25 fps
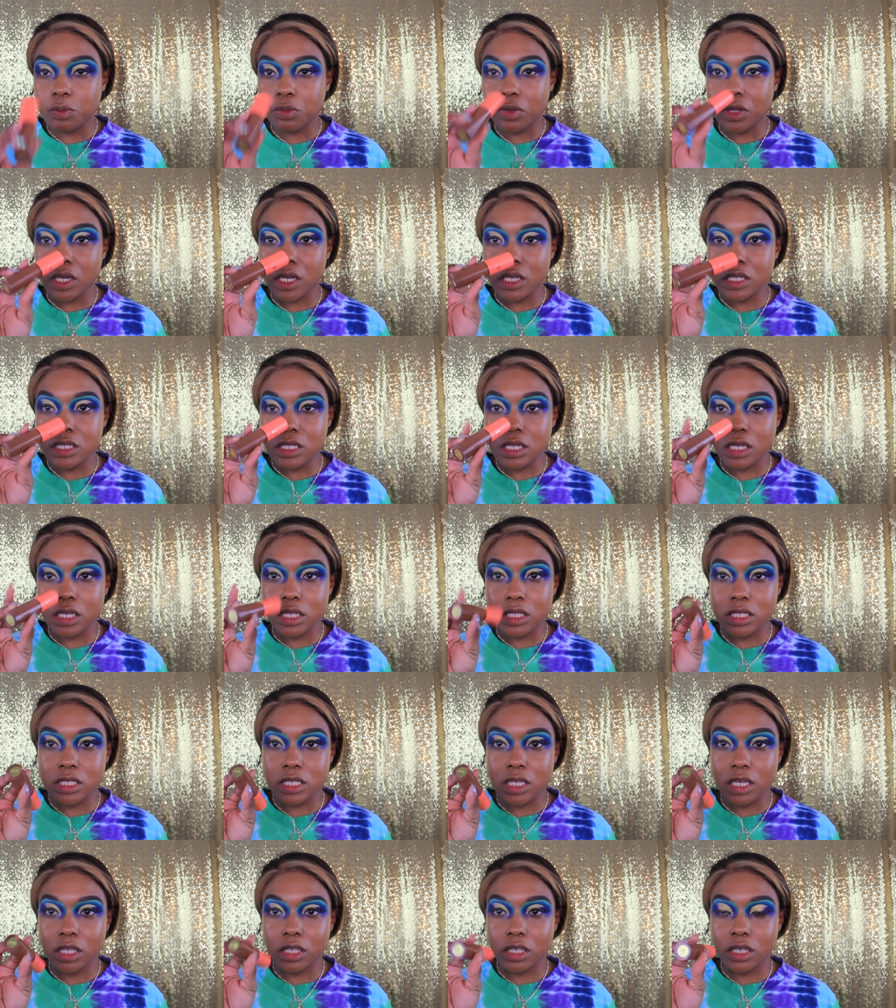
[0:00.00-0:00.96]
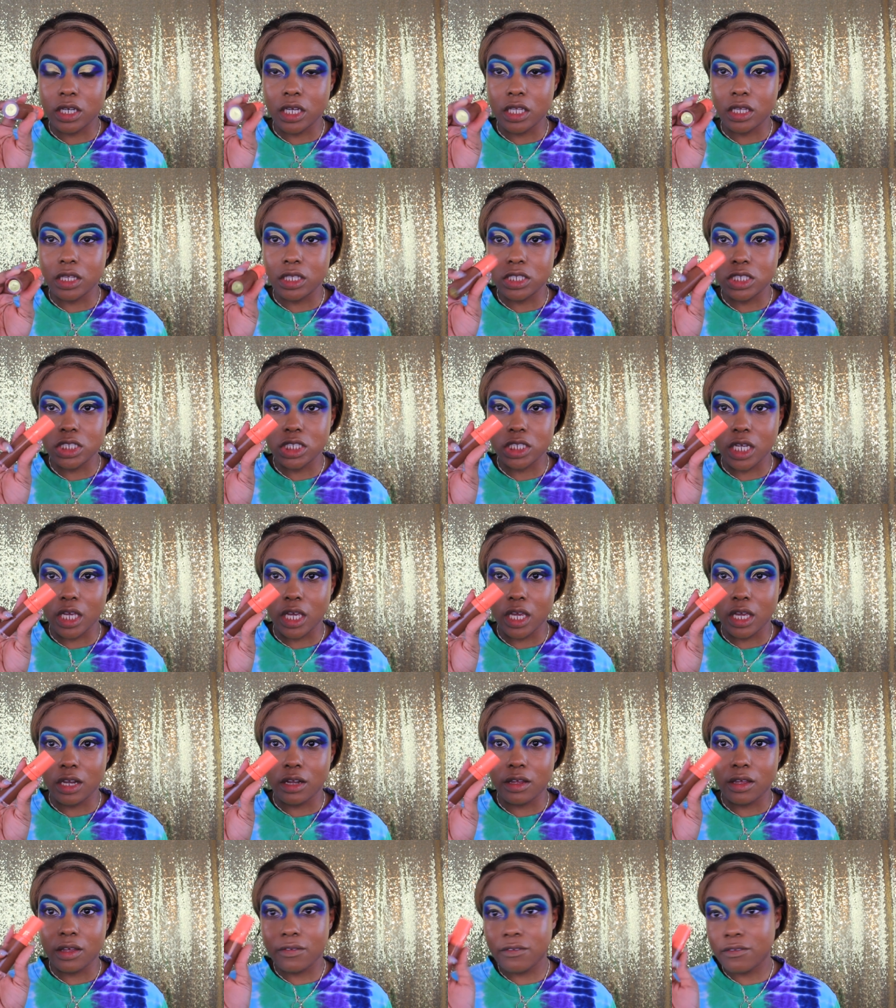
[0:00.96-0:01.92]
Place Concealer in the
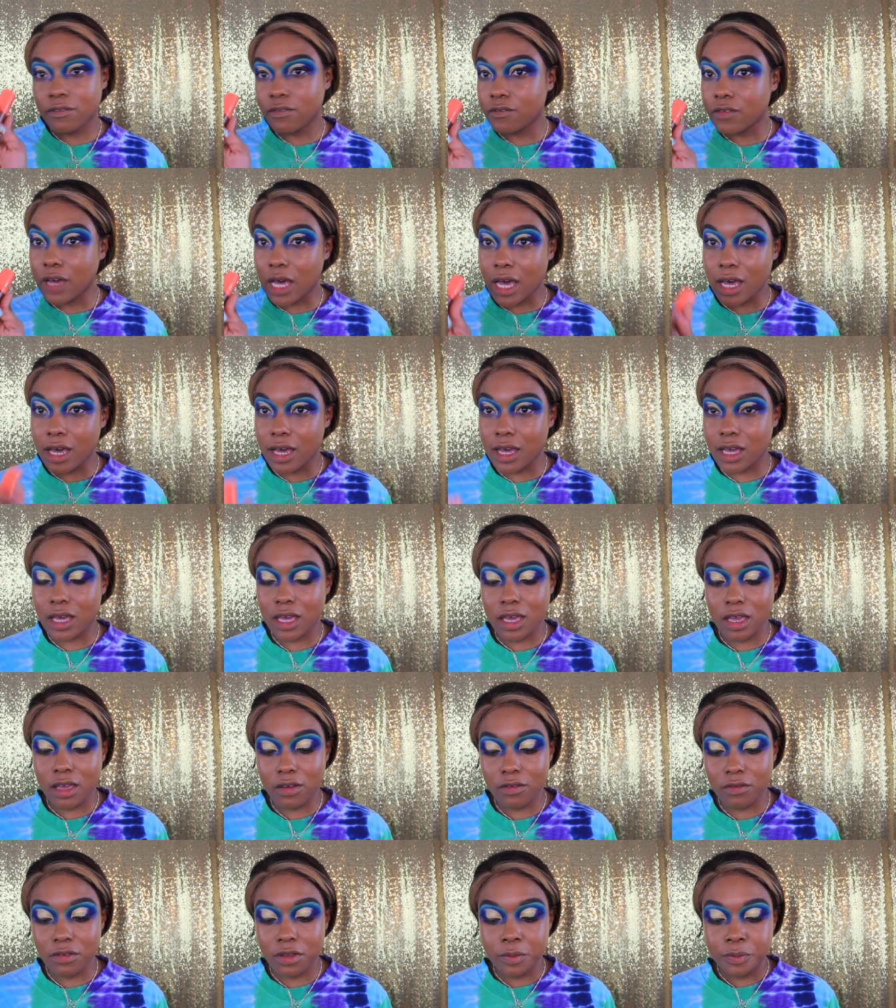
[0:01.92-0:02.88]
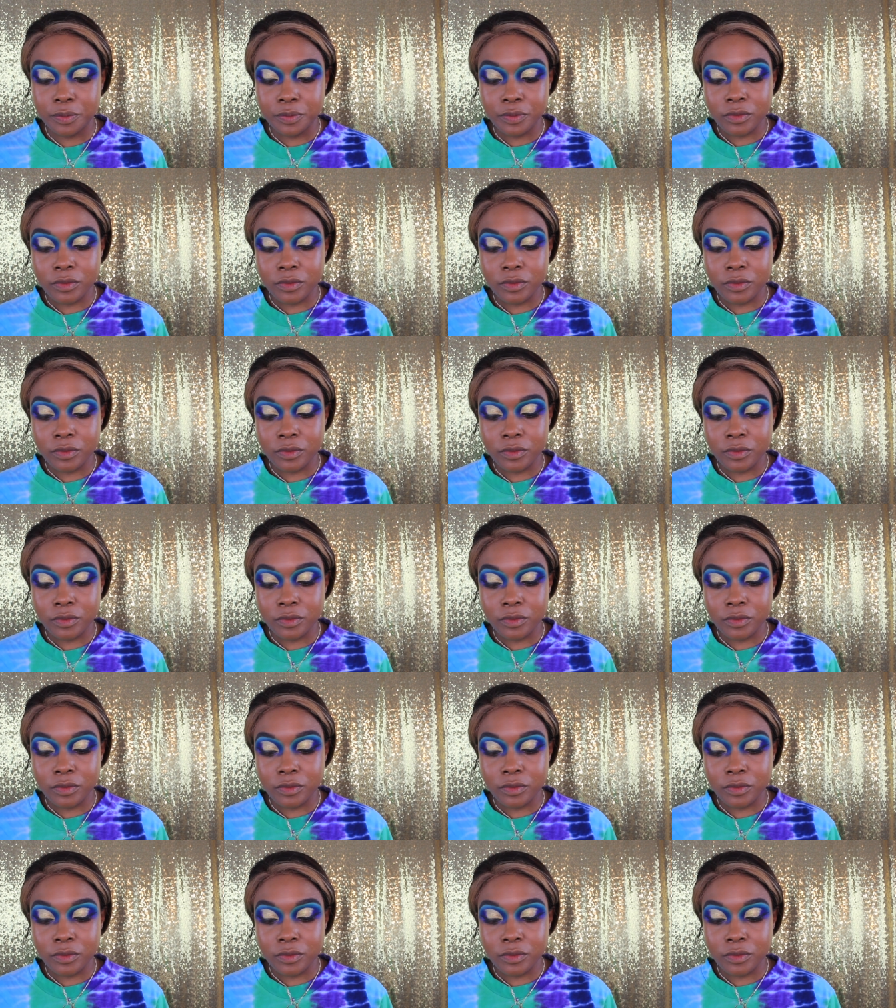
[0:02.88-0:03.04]
shade 5.